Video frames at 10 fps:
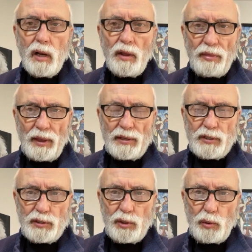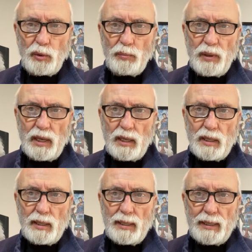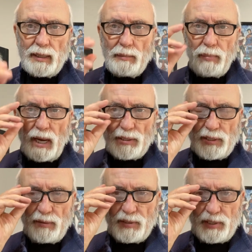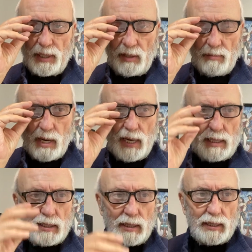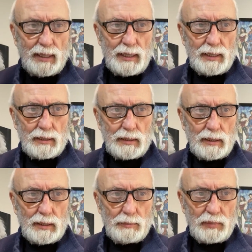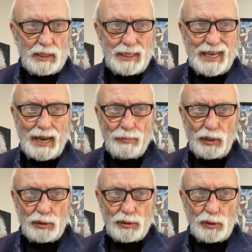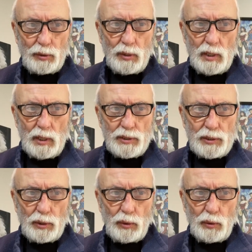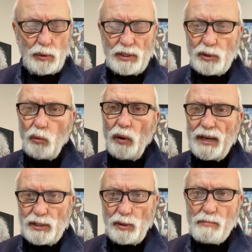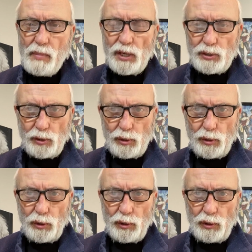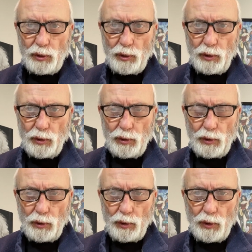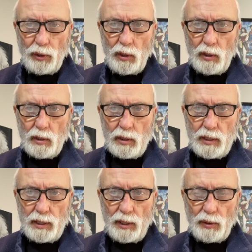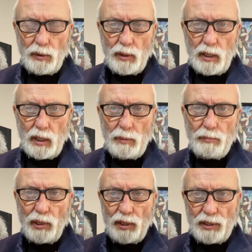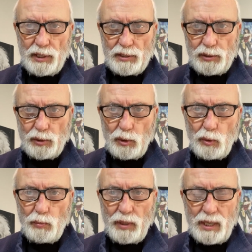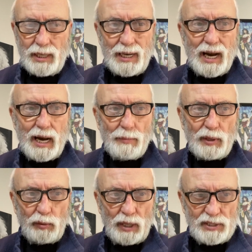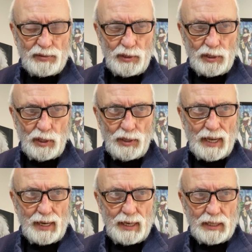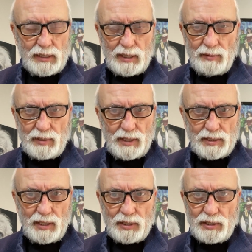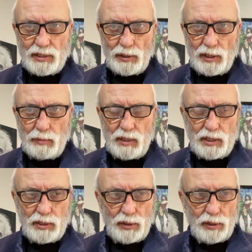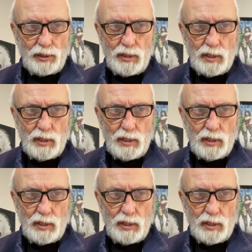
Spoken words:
thing to do with being in a positive state of mind and being happier. So it's a way to measure your ability to be calm and restful and all that kind of stuff. It doesn't necessarily mean the